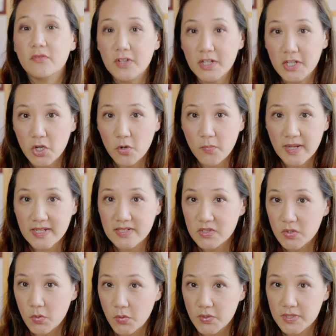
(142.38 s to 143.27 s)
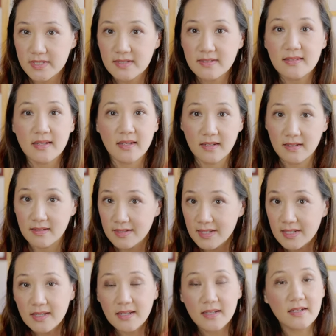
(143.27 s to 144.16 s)
video-based courses in
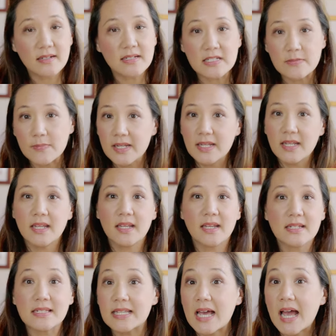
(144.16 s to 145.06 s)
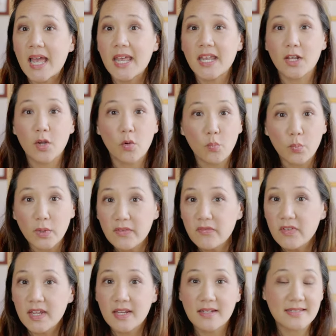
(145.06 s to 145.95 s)
knitting, spinning, dyeing,
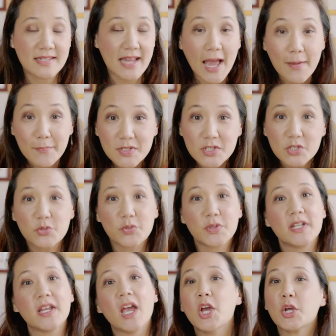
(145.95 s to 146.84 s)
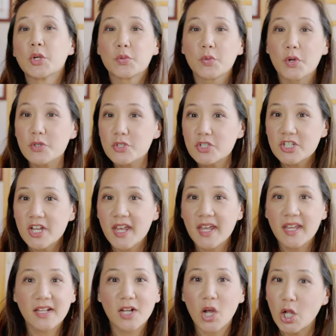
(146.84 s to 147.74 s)
weaving, tapestry,
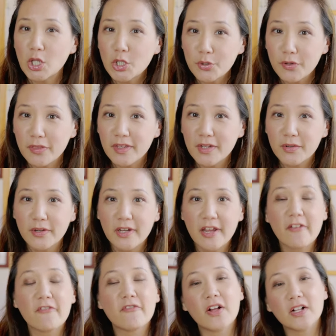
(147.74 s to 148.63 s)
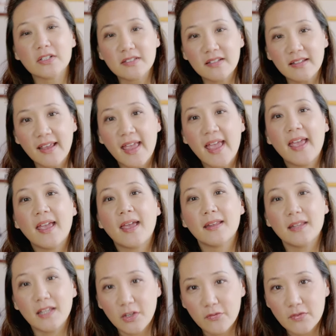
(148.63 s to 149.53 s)
crochet, color theory, felting,
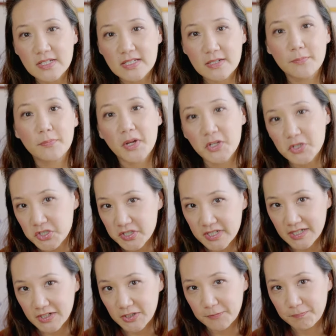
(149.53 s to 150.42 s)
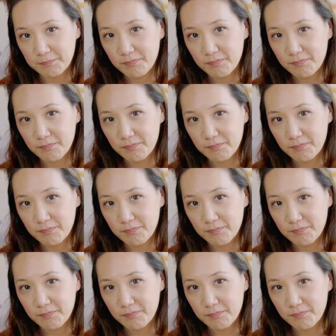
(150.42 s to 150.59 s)
and even some punch needle.